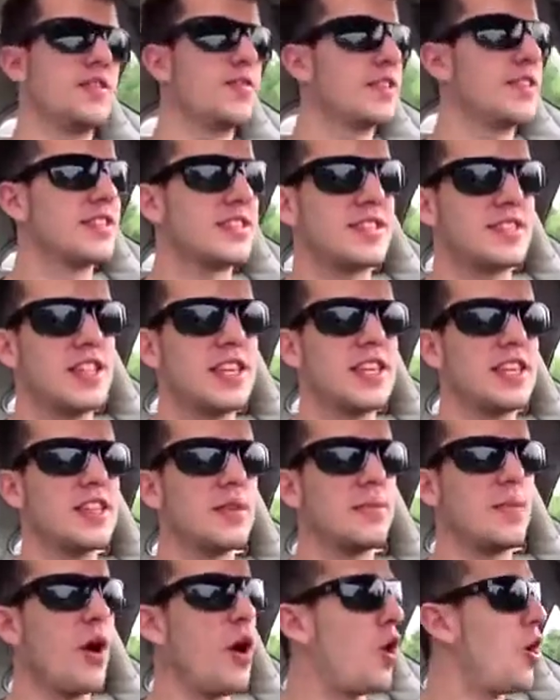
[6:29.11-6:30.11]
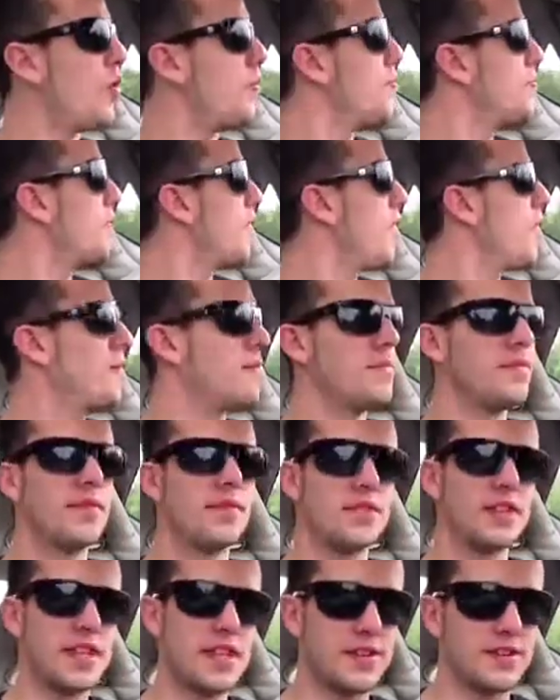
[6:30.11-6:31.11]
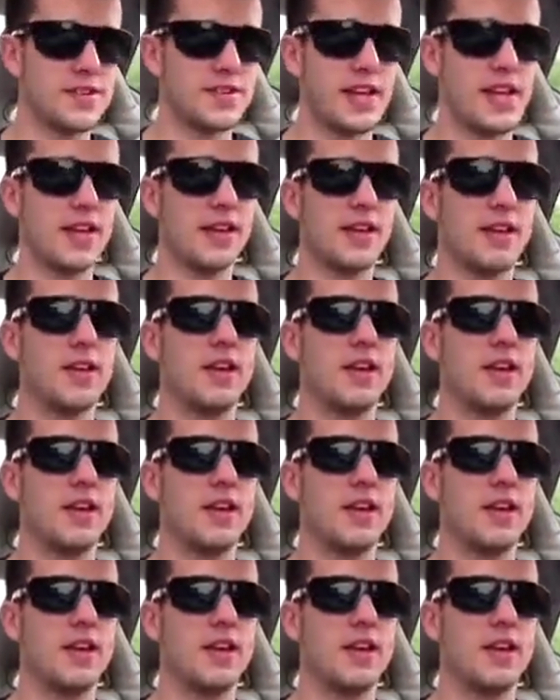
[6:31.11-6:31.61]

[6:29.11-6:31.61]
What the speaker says: You can see the mall from the interstate.